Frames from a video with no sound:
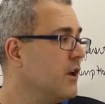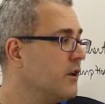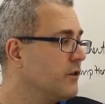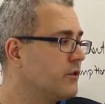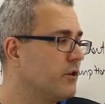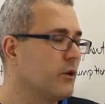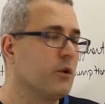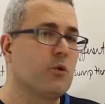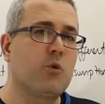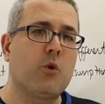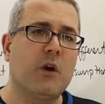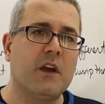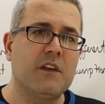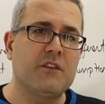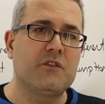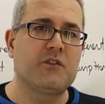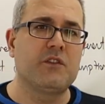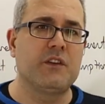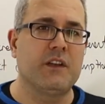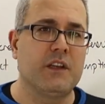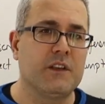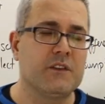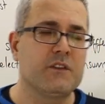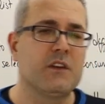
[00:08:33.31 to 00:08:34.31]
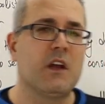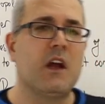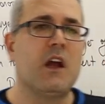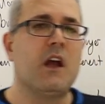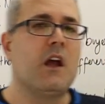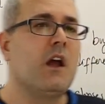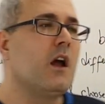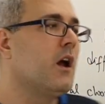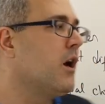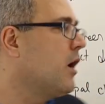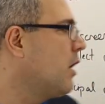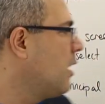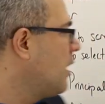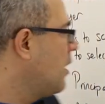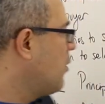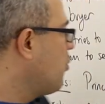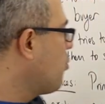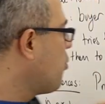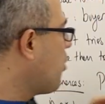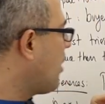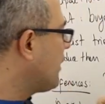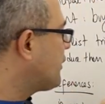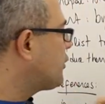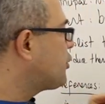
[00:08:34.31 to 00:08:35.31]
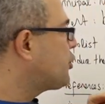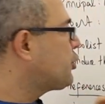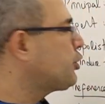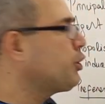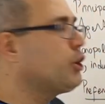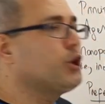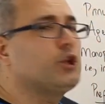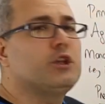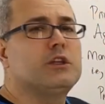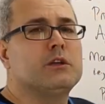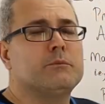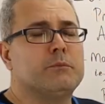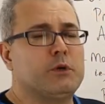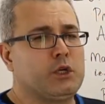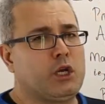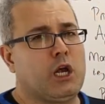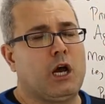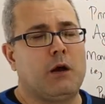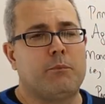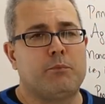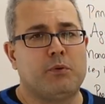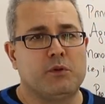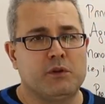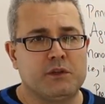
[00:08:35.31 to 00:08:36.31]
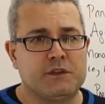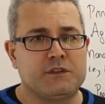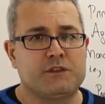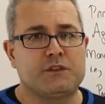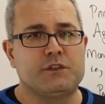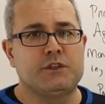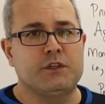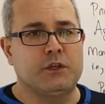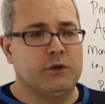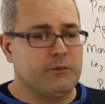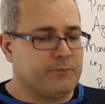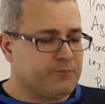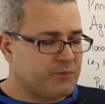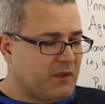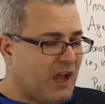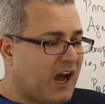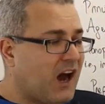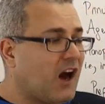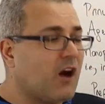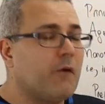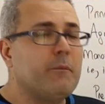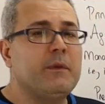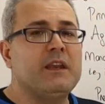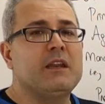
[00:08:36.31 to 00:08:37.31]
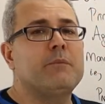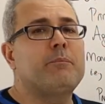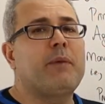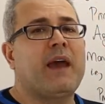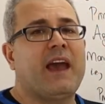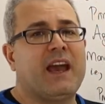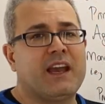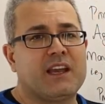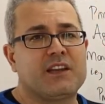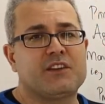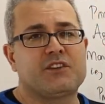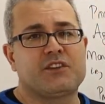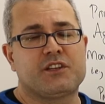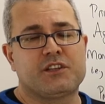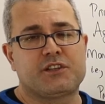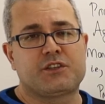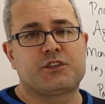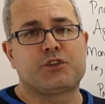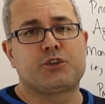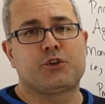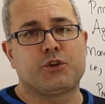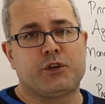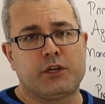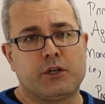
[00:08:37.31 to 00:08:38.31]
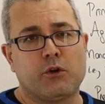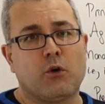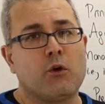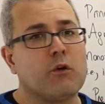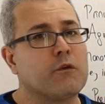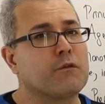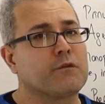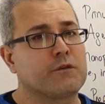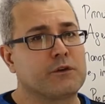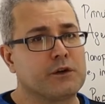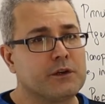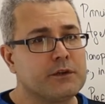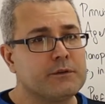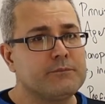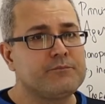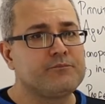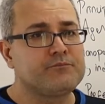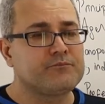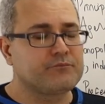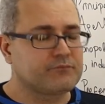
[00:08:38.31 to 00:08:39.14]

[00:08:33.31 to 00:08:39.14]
So the question is, what should the monopolist do? How many packages should it offer?